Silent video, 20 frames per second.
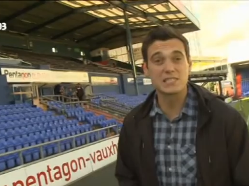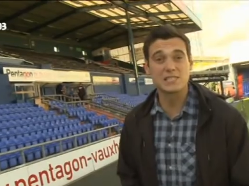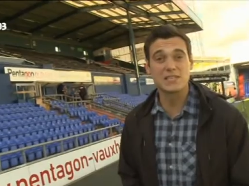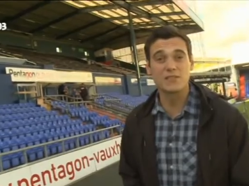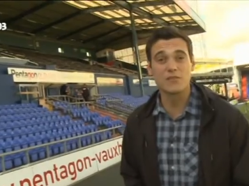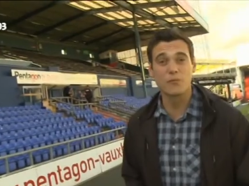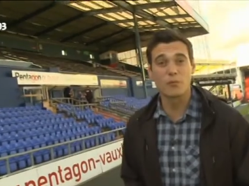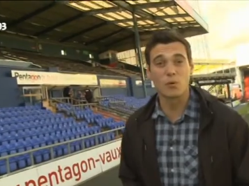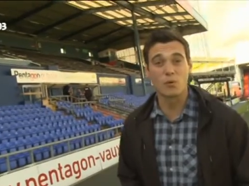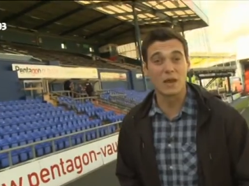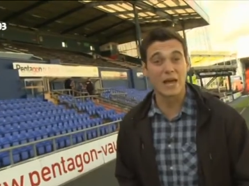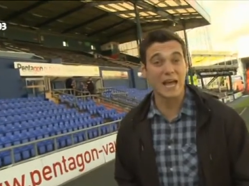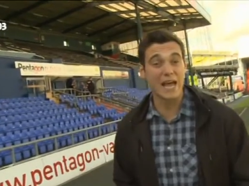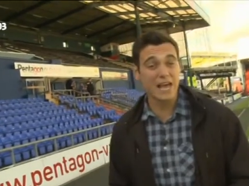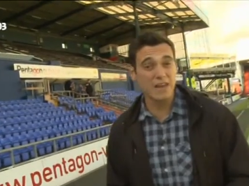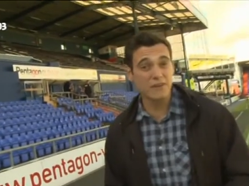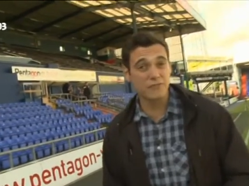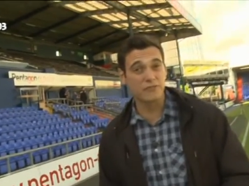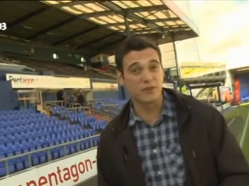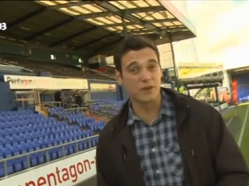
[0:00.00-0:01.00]
Liverpool at
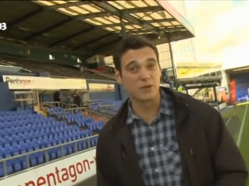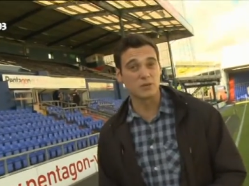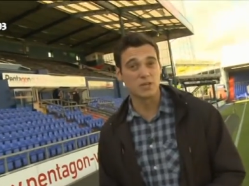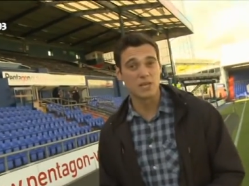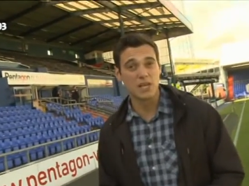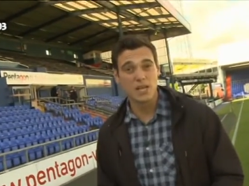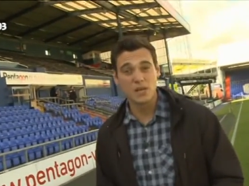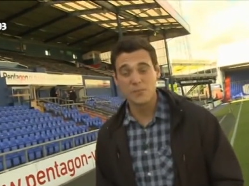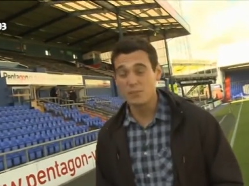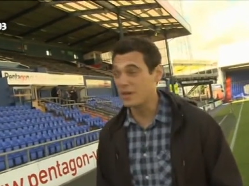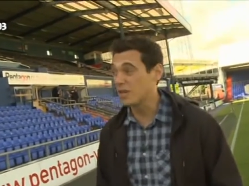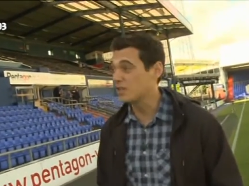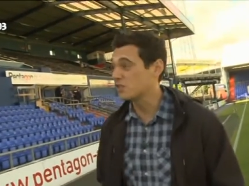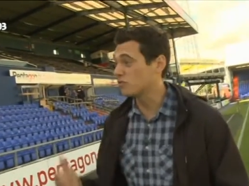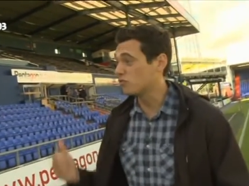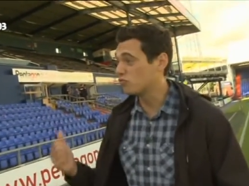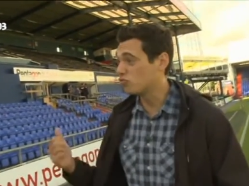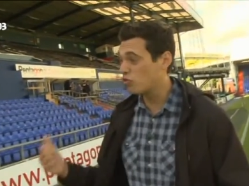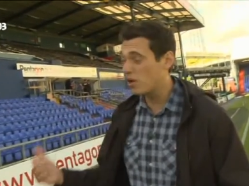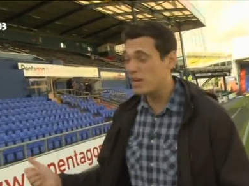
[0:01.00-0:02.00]
Anfield because
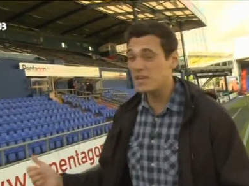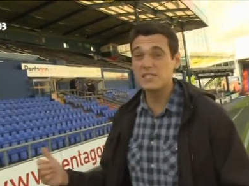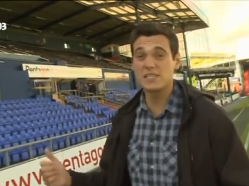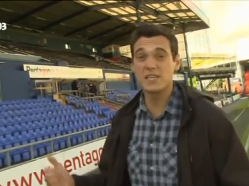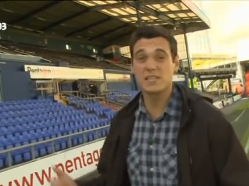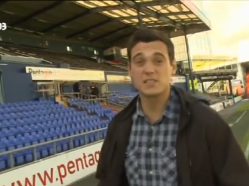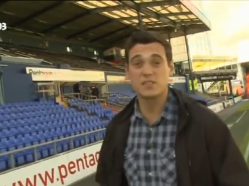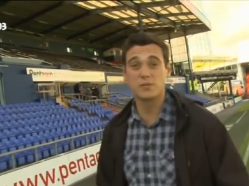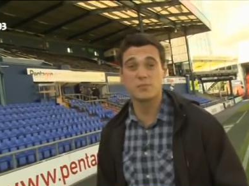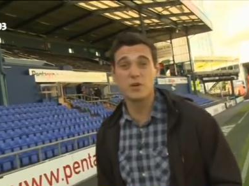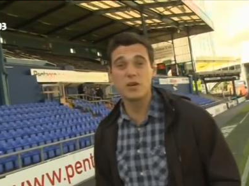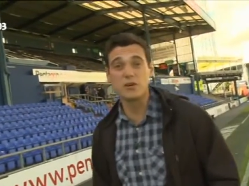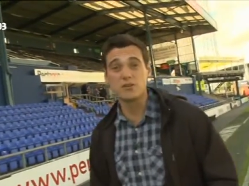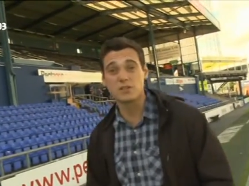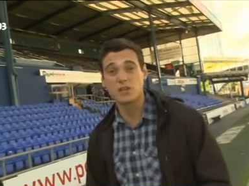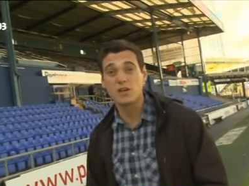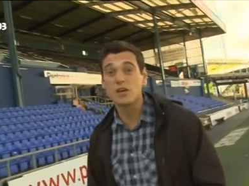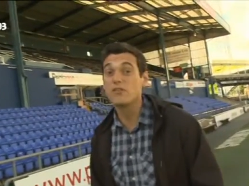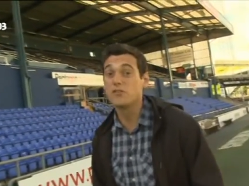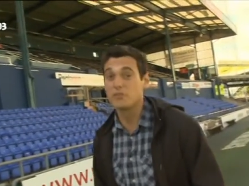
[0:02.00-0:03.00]
of racist
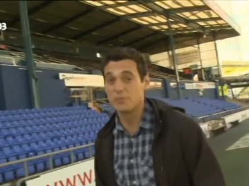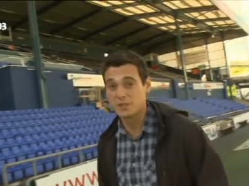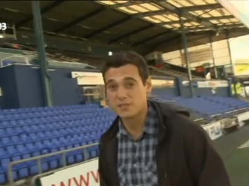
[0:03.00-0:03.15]
abuse from the